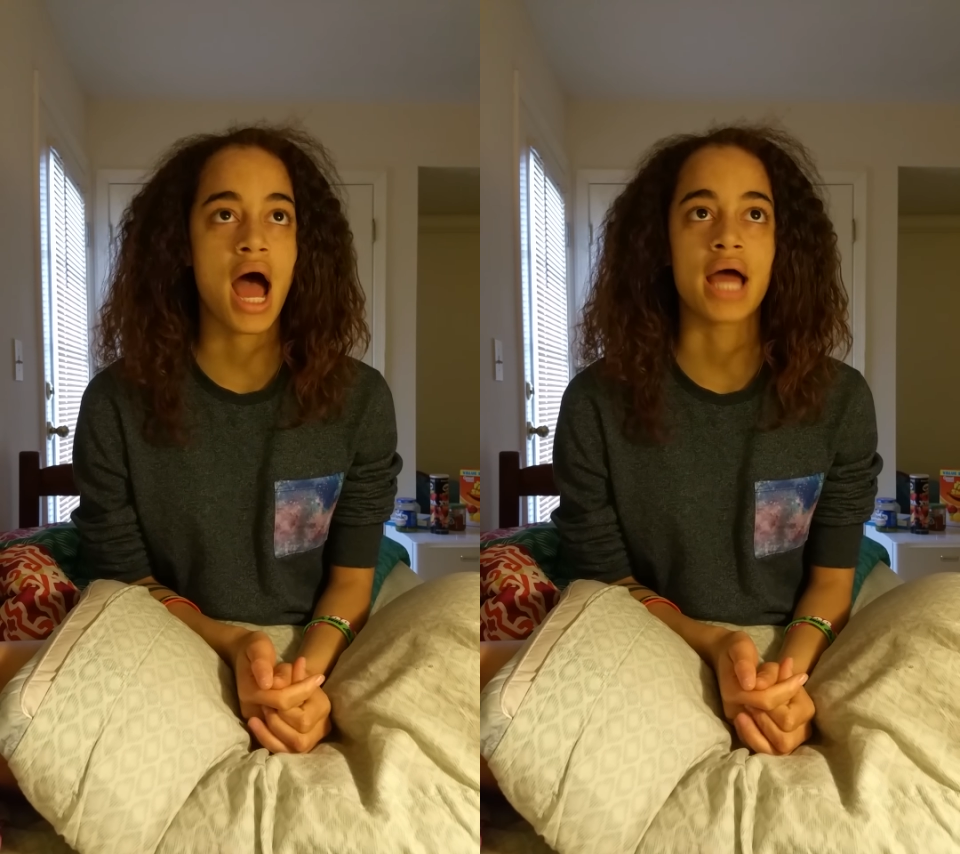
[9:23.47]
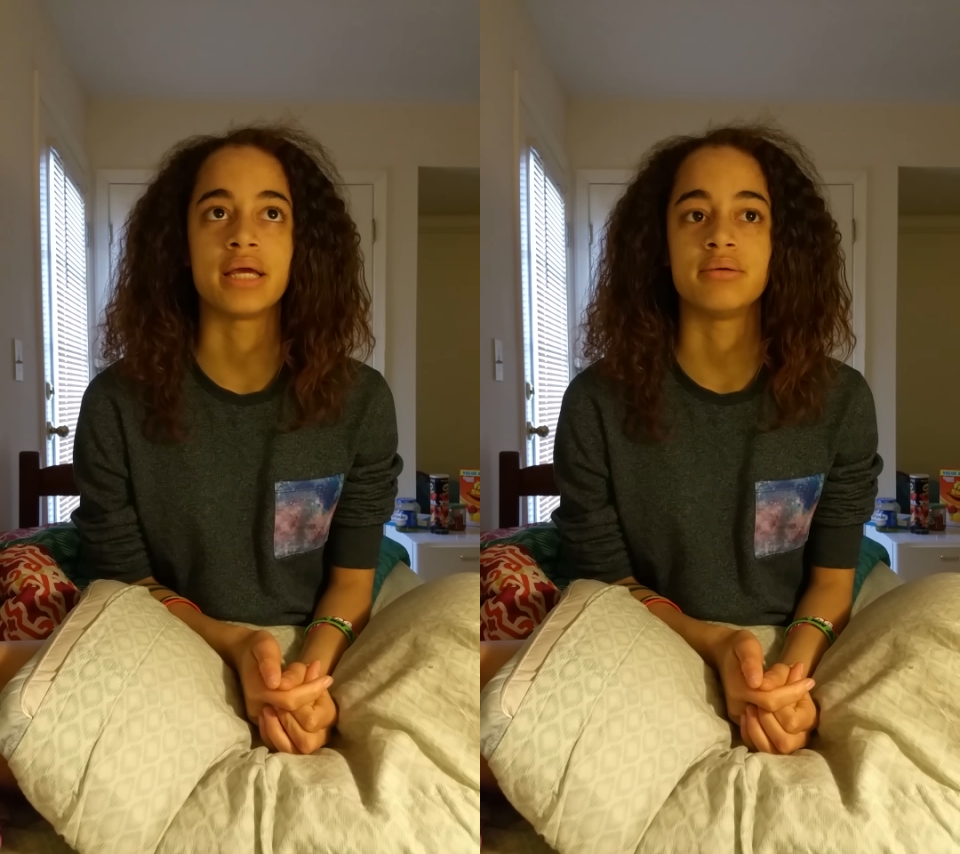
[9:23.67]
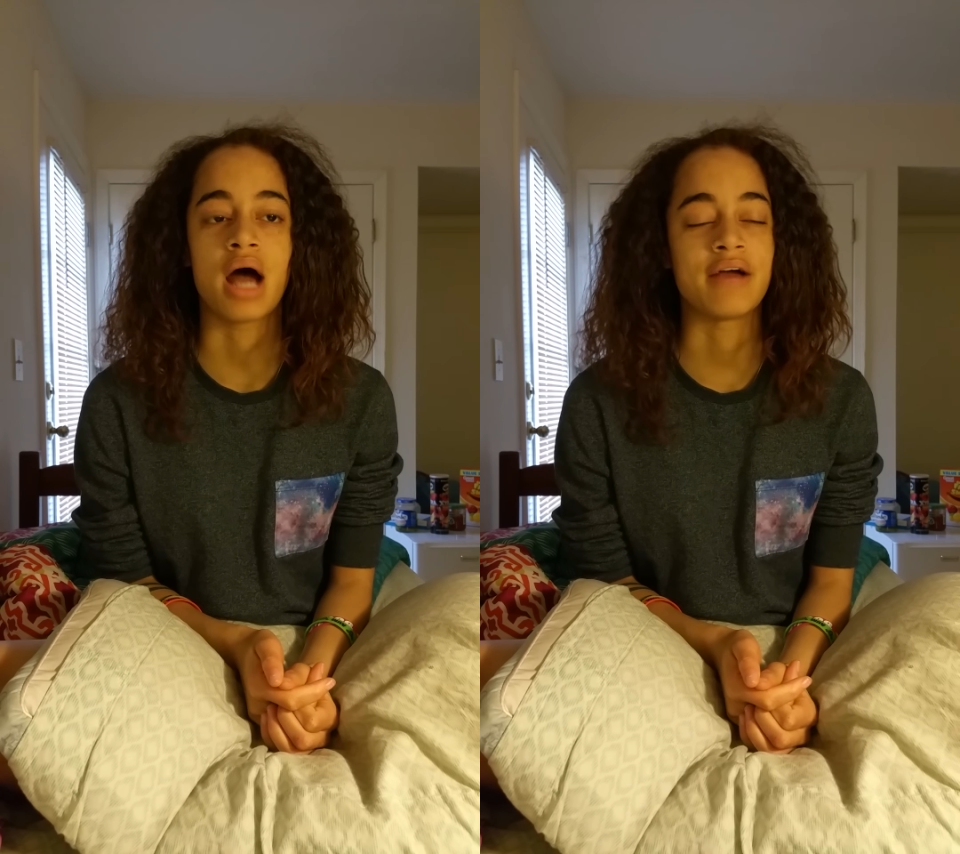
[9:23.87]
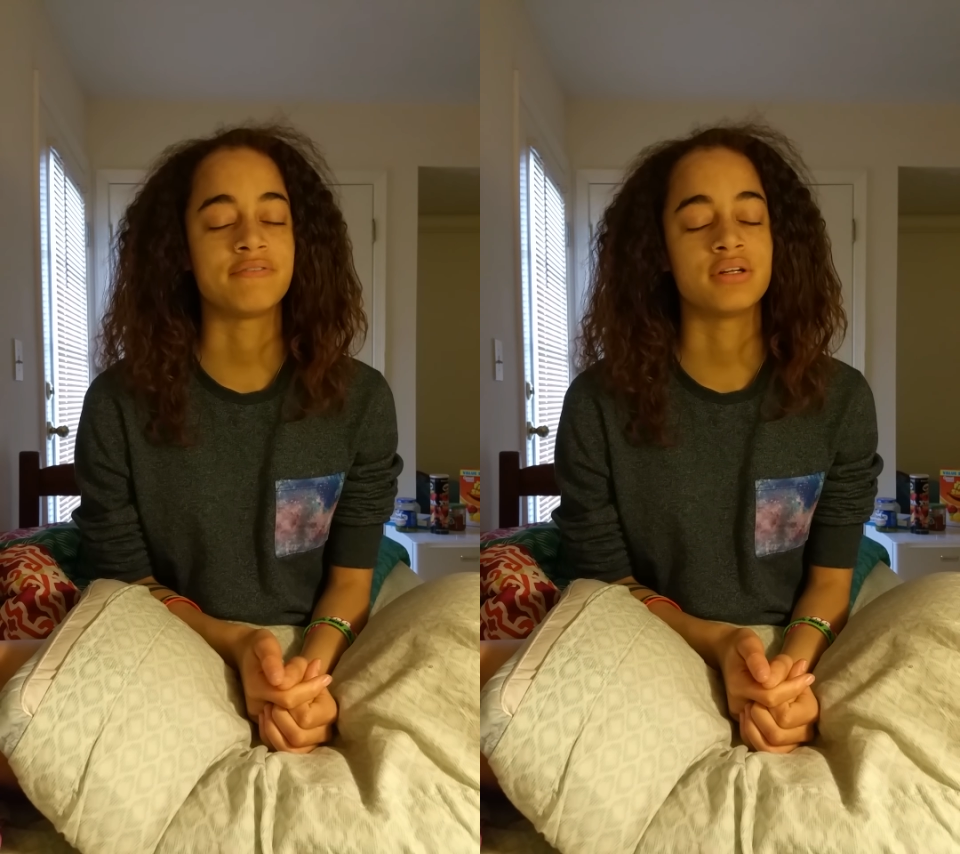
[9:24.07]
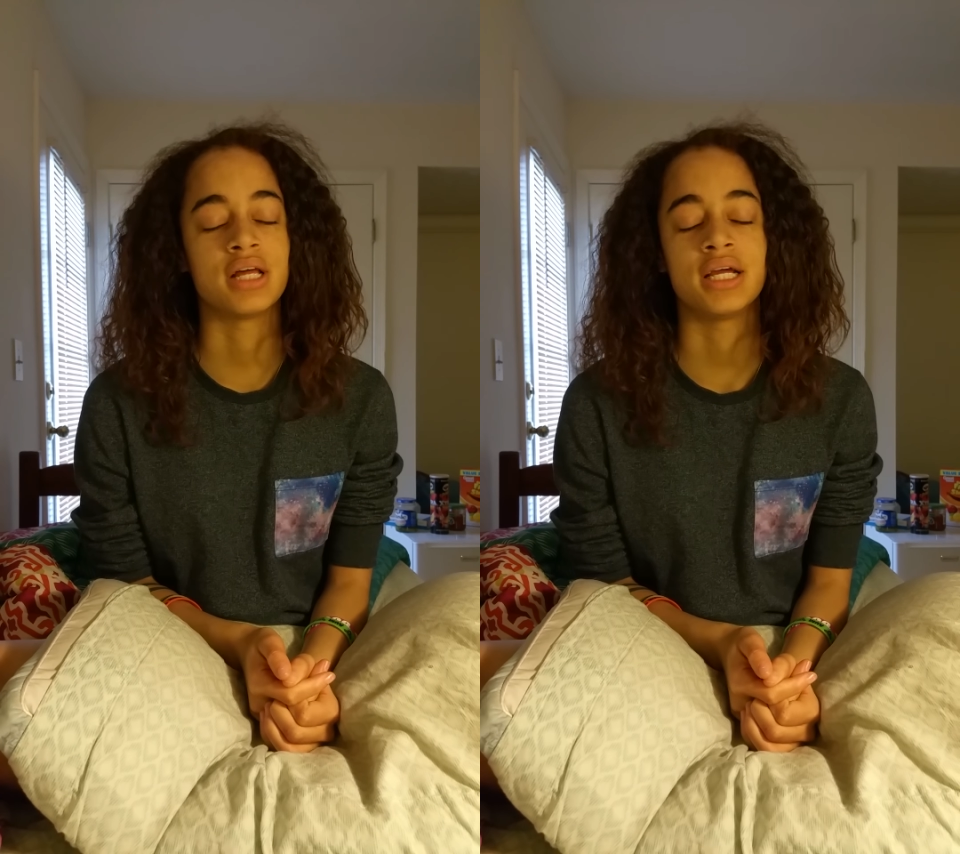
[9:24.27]
I
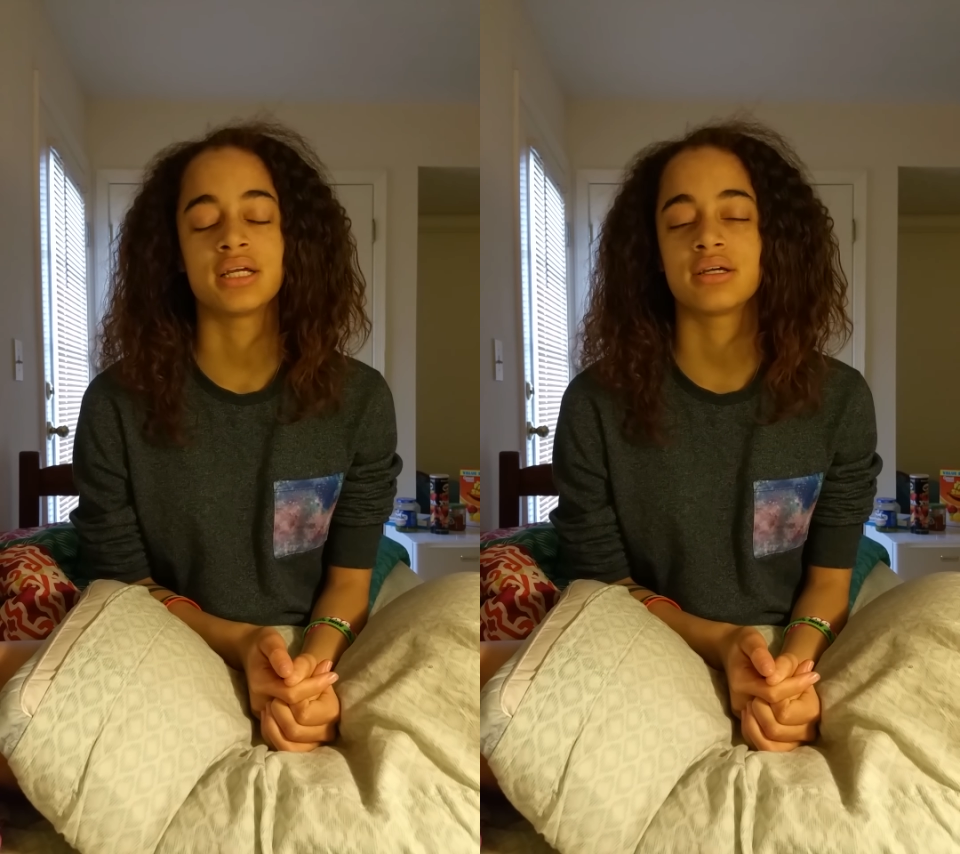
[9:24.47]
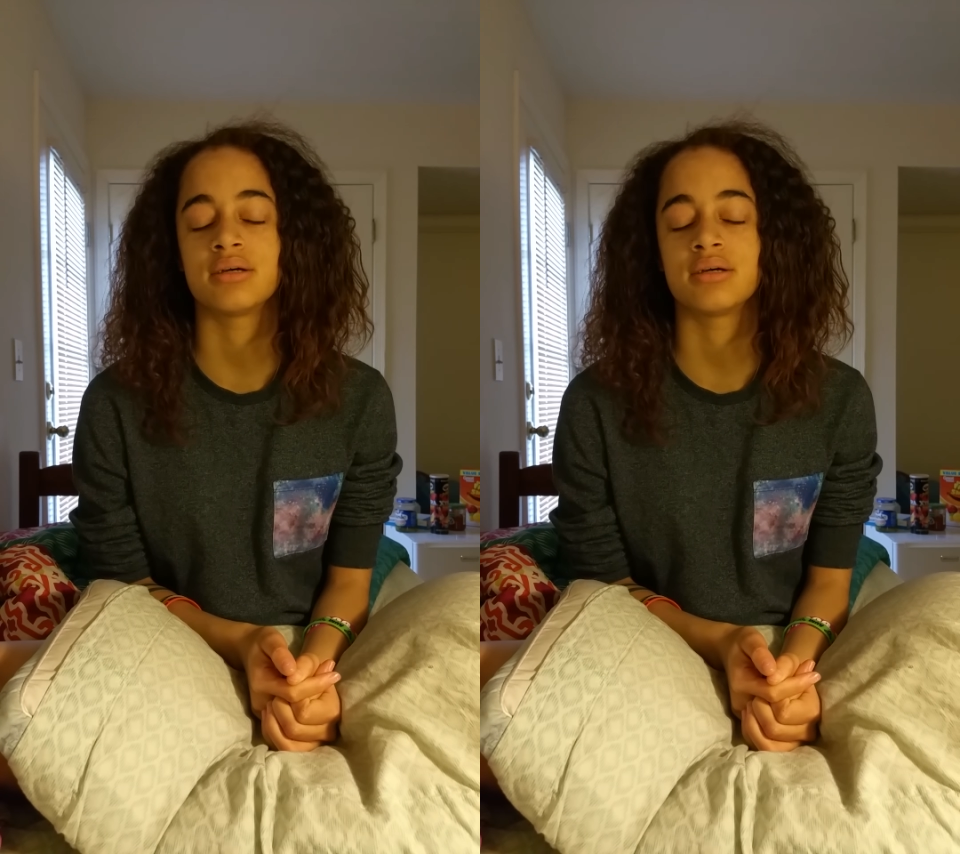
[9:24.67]
feel like,